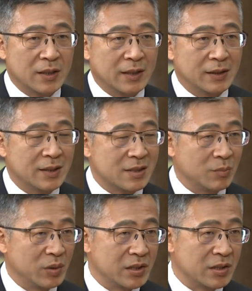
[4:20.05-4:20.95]
and
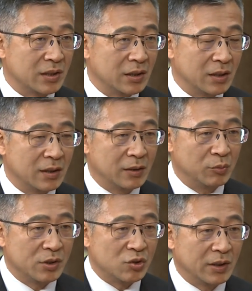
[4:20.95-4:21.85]
instability in that region.